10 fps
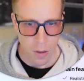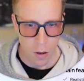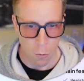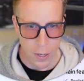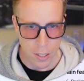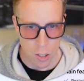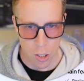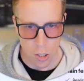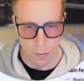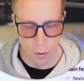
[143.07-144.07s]

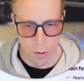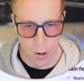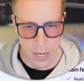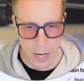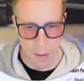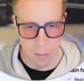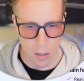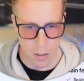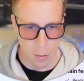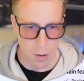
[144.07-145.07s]
which for
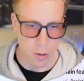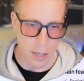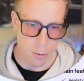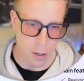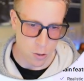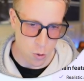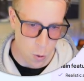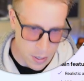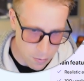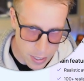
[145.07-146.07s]
$39 a month, you get around
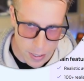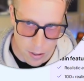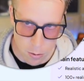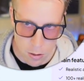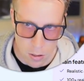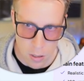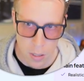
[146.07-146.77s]
20 videos.